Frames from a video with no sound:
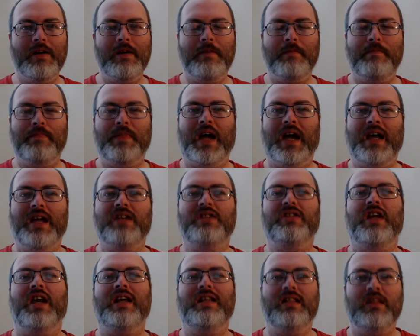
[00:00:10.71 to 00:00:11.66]
That
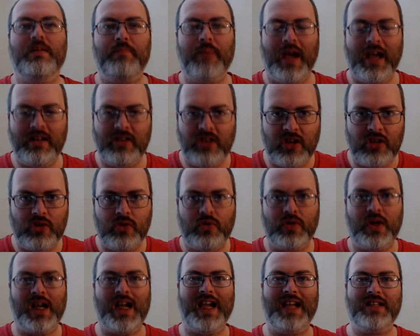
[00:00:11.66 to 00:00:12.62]
is independent
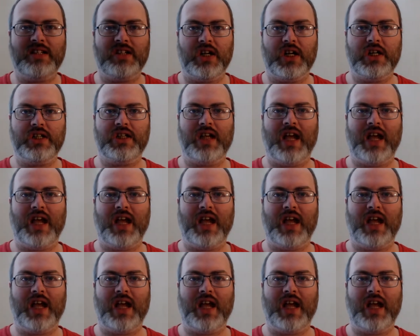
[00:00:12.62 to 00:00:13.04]
creators,